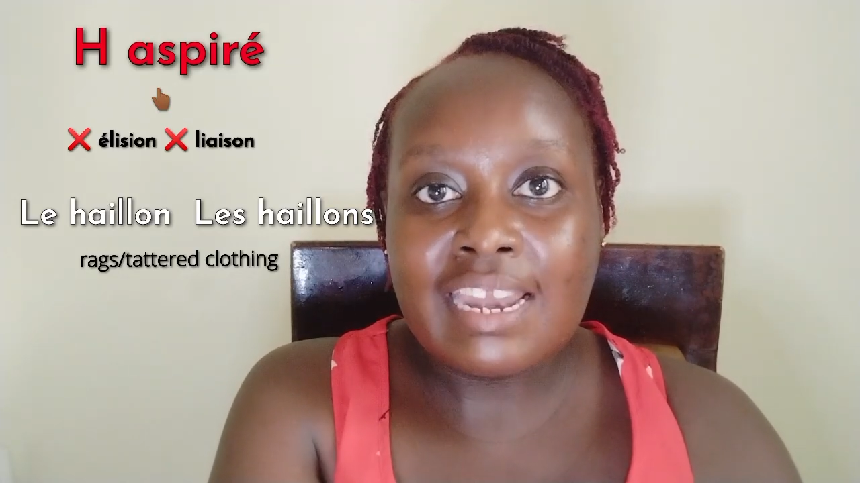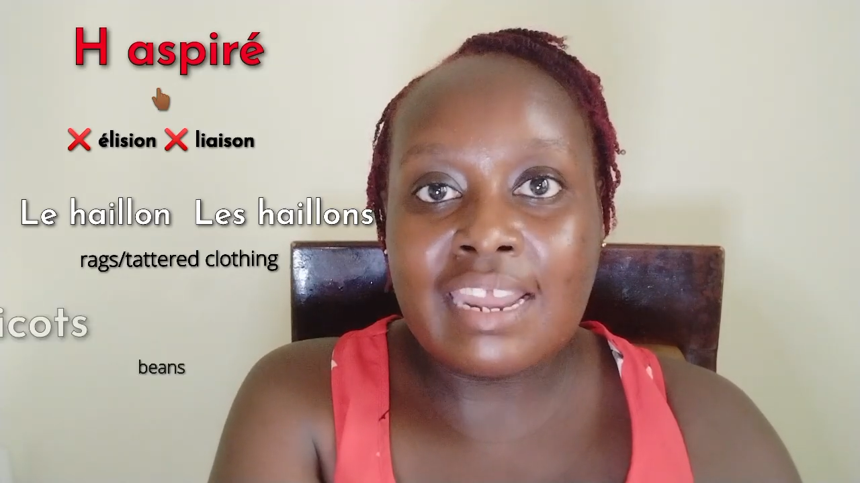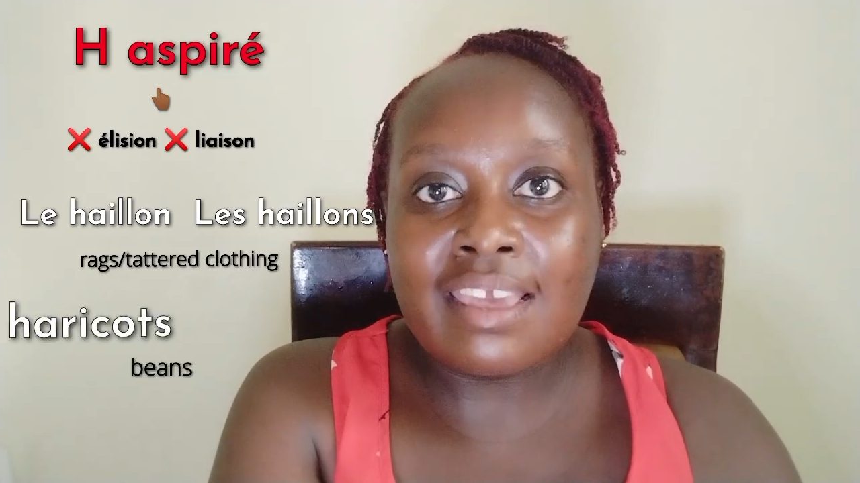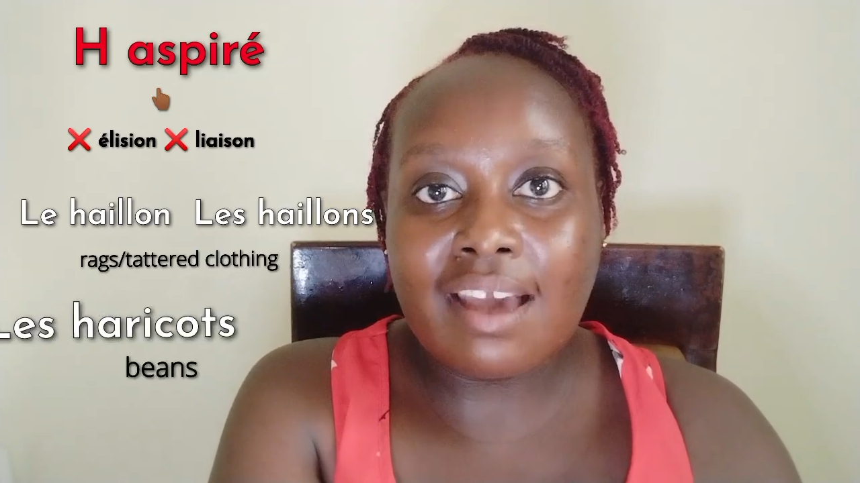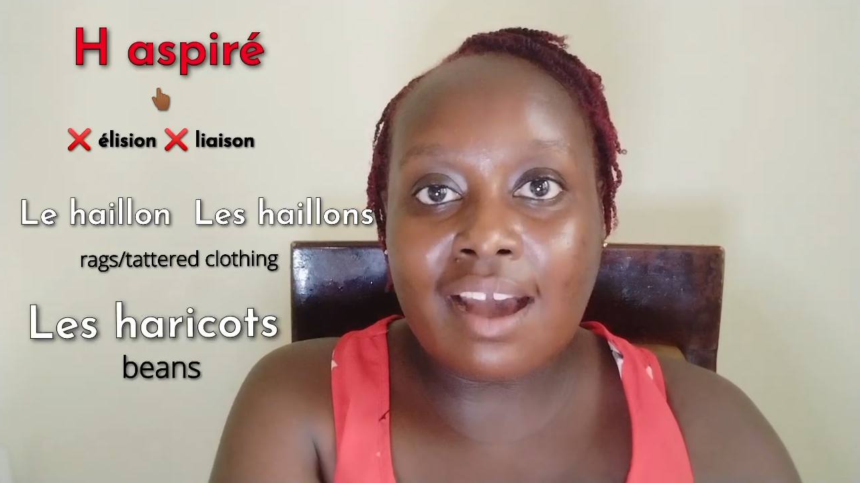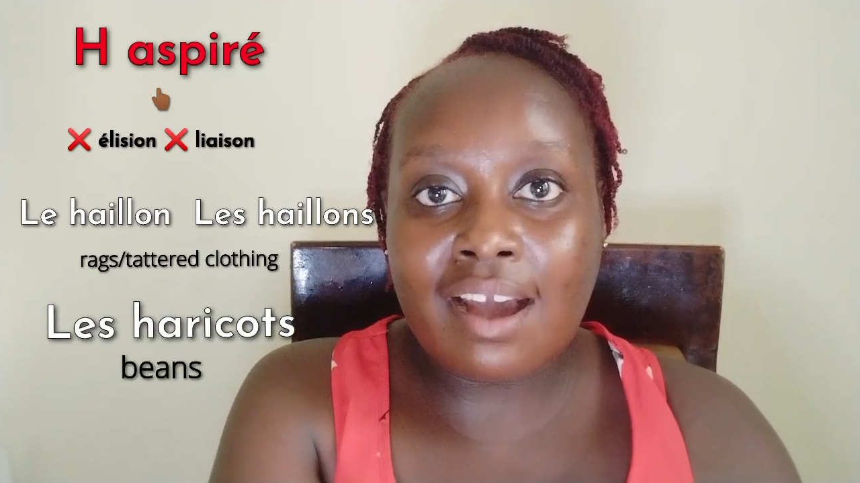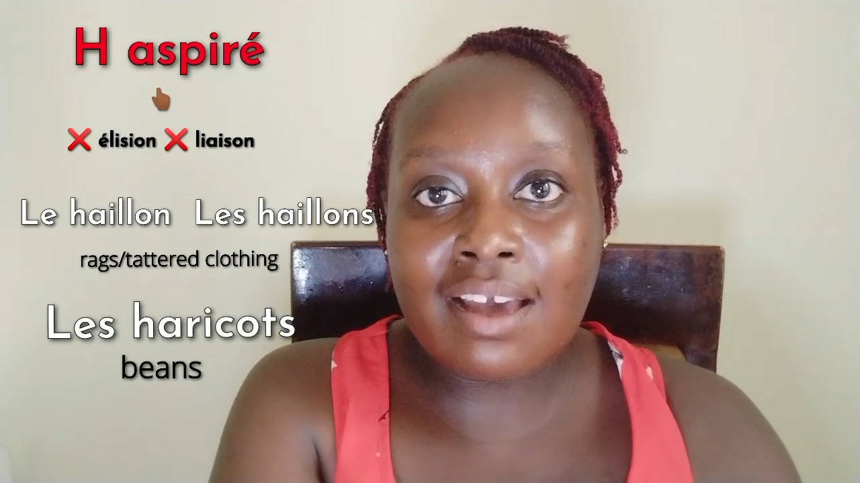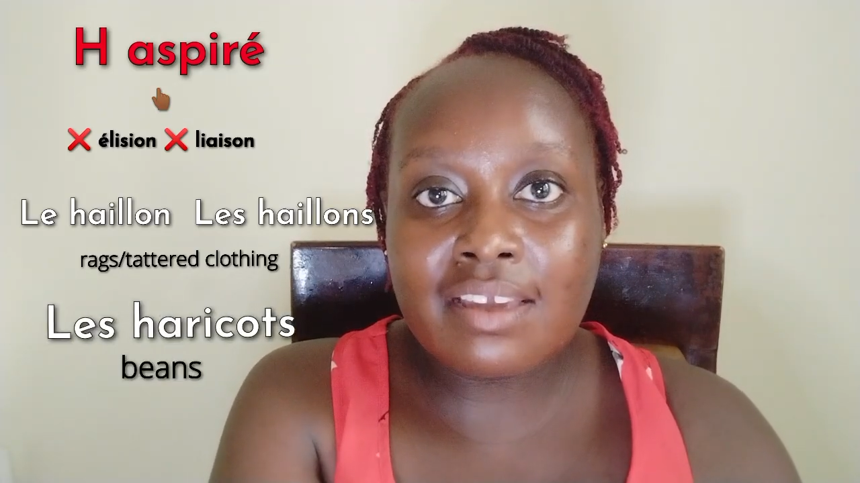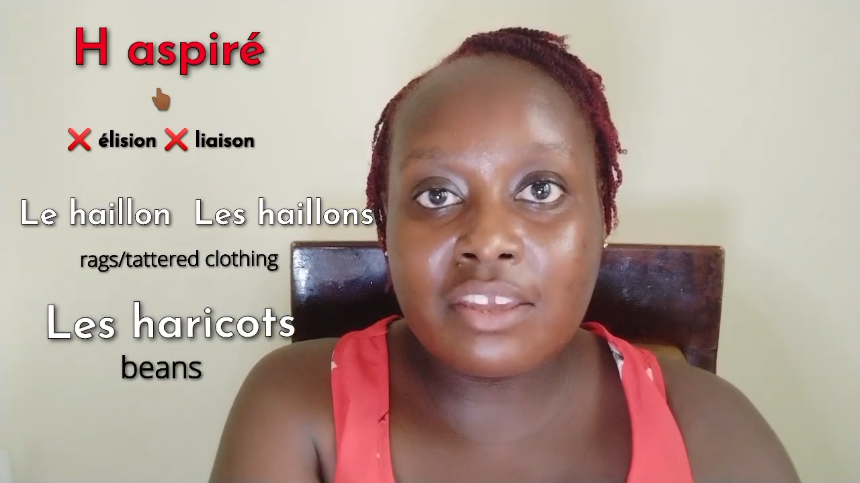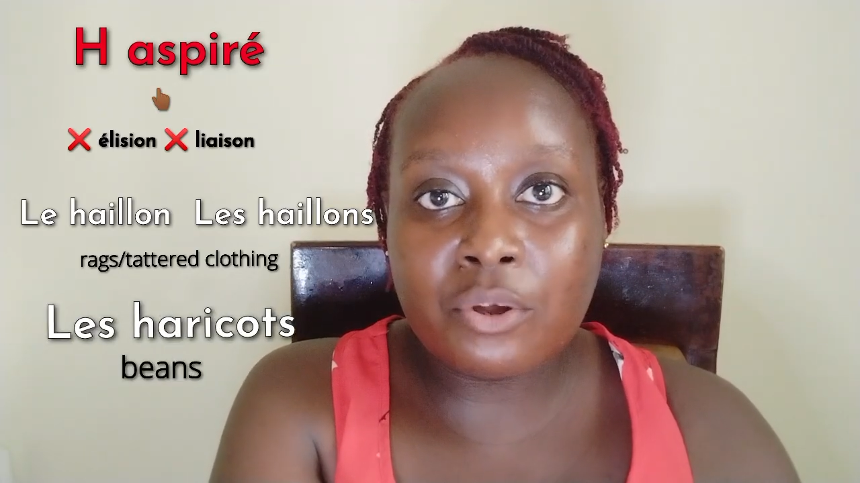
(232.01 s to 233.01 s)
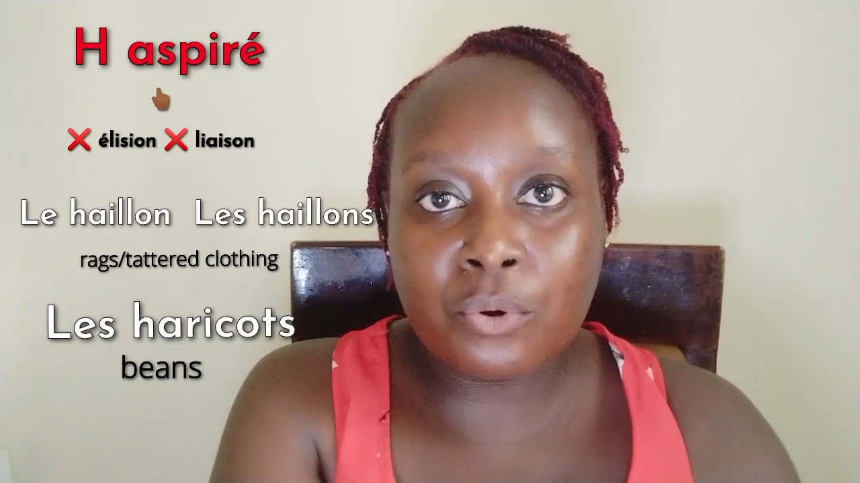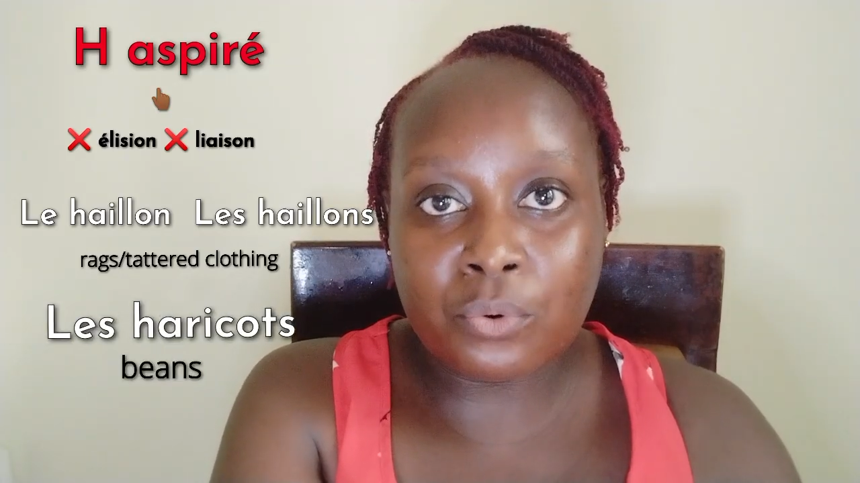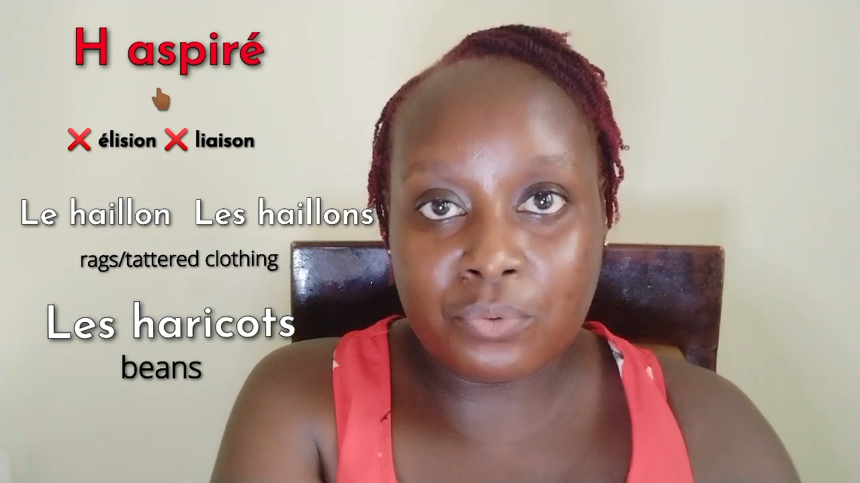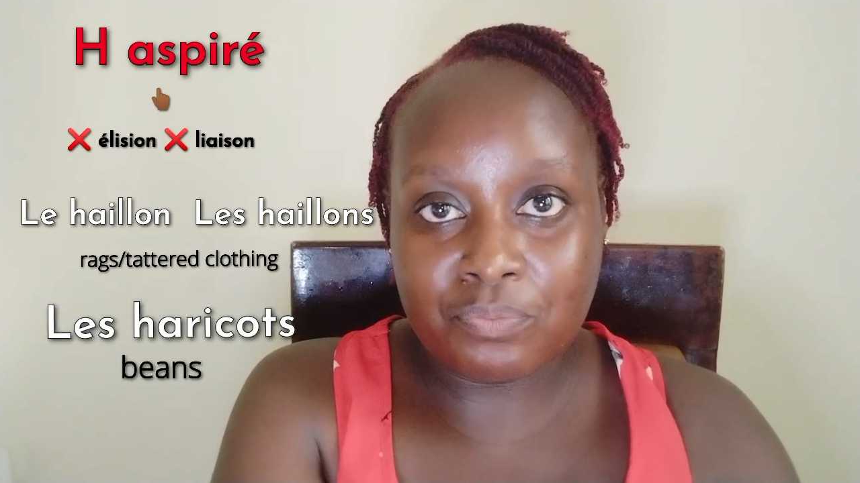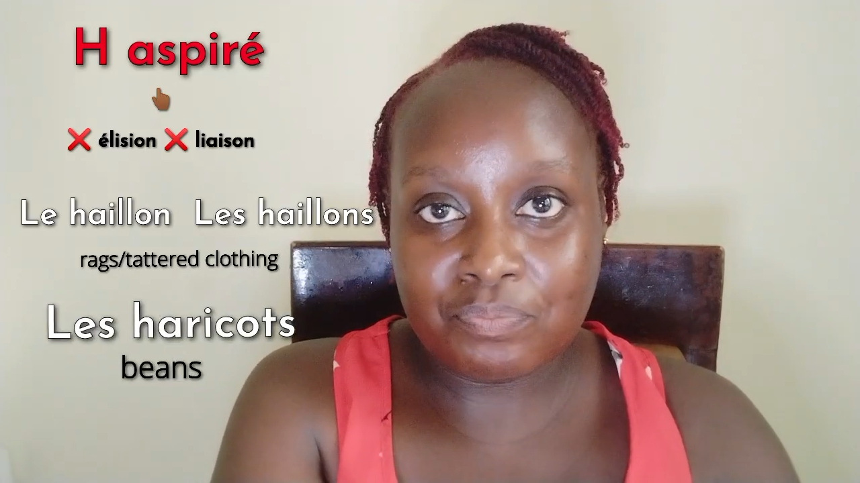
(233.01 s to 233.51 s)
les
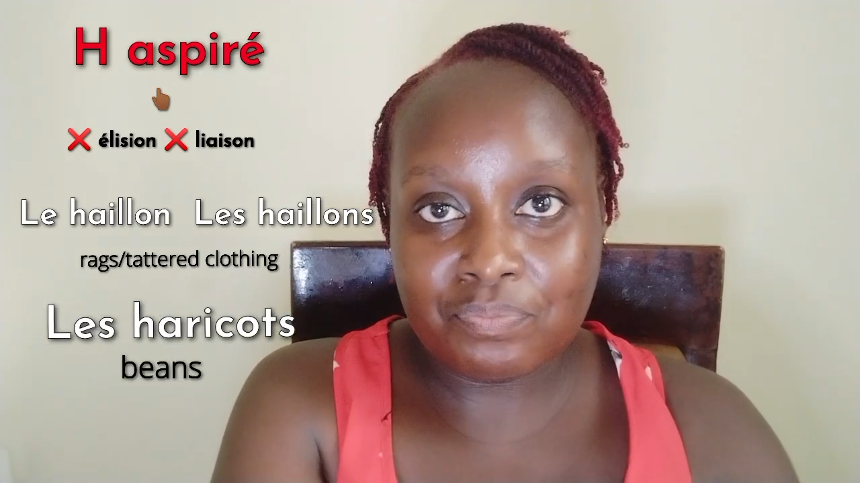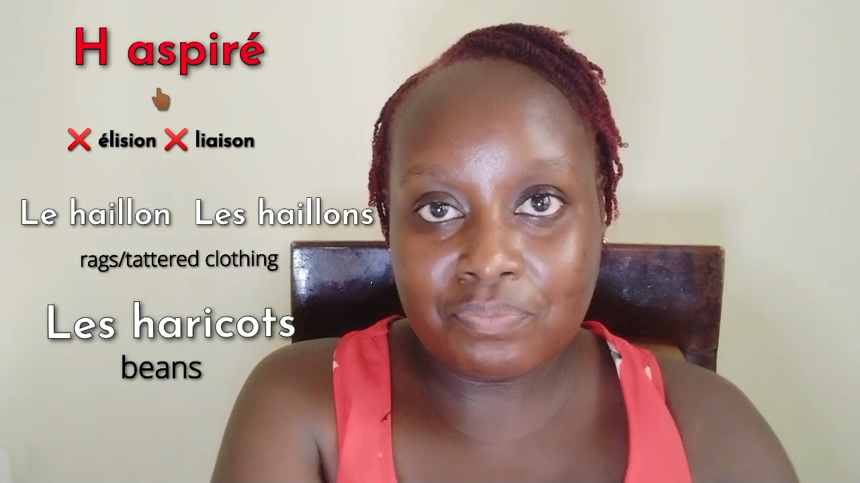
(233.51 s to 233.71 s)
haricots.